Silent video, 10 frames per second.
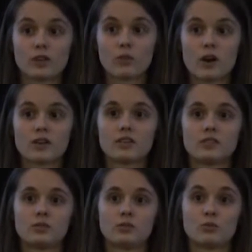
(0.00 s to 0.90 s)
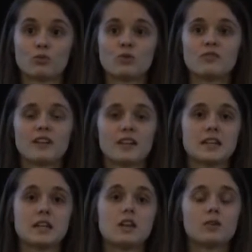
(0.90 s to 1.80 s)
with water to remove
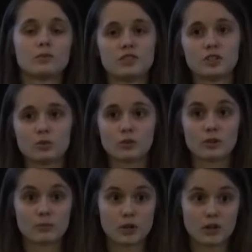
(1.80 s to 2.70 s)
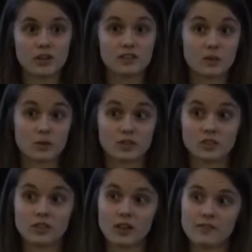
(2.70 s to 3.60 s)
any residual impurities that were
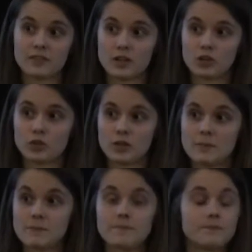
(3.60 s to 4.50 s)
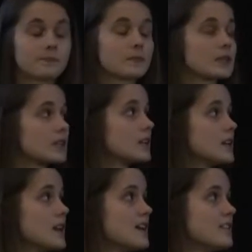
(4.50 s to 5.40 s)
still left in our stream.
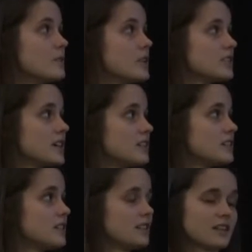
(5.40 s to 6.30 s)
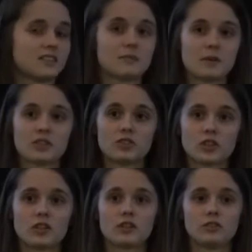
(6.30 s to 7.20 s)
And then we sent this
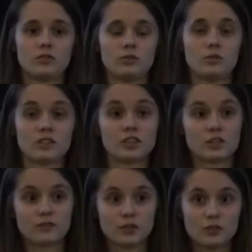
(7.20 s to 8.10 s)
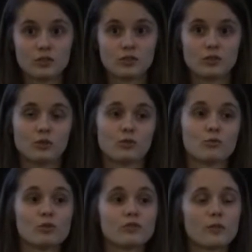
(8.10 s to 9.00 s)
mixture to a centrifuge to
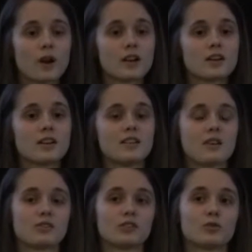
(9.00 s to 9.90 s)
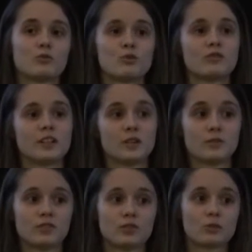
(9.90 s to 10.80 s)
remove the water and also remove any
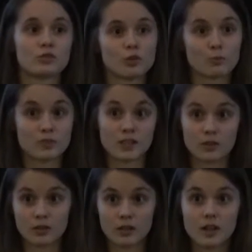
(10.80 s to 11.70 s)
residual soaps that could